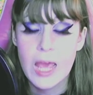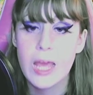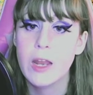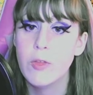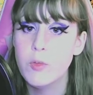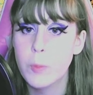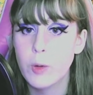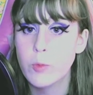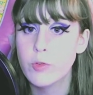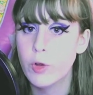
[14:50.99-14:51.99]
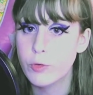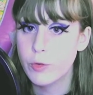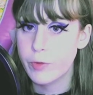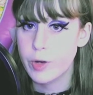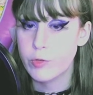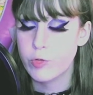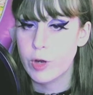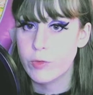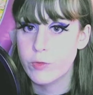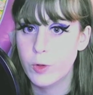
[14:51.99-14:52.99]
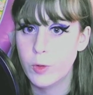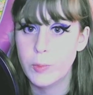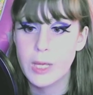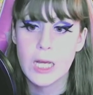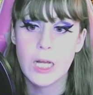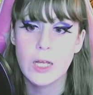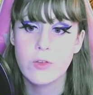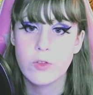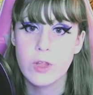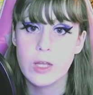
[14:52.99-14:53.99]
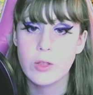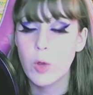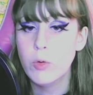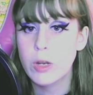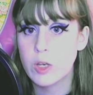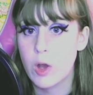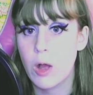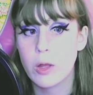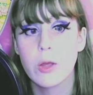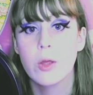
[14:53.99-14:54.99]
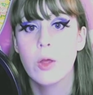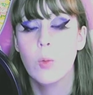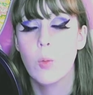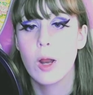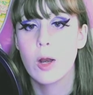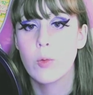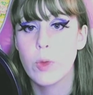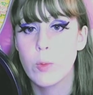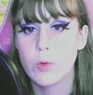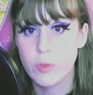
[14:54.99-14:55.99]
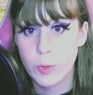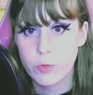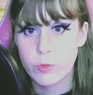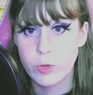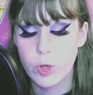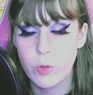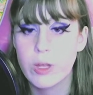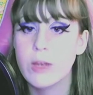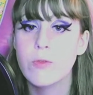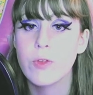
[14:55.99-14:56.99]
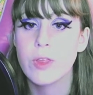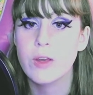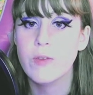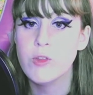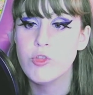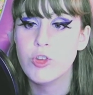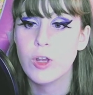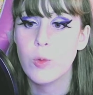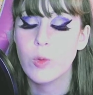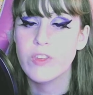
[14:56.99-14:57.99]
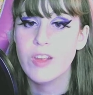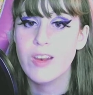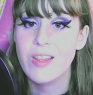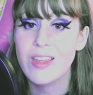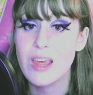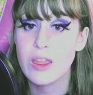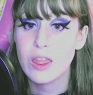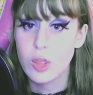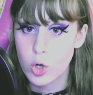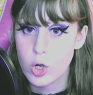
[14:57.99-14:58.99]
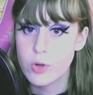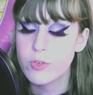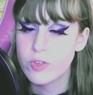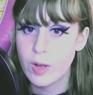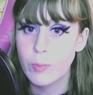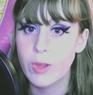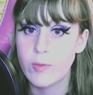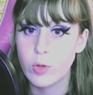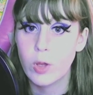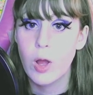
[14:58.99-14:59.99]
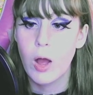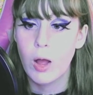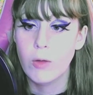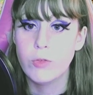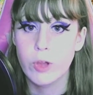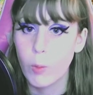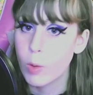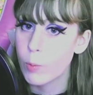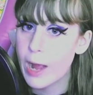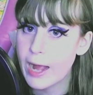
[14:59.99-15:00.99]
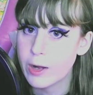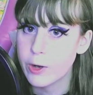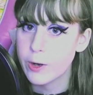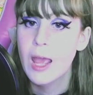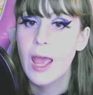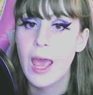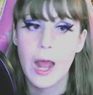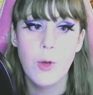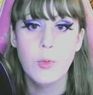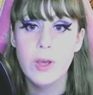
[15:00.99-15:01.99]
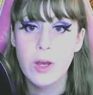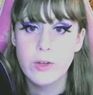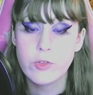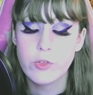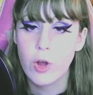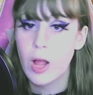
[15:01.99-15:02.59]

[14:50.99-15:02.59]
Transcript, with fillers: Now, this part was also very stressful because the loading dock where we were supposed to load in for the convention was in the third sub-level of Lower Wacker. And I will be honest, y'all, I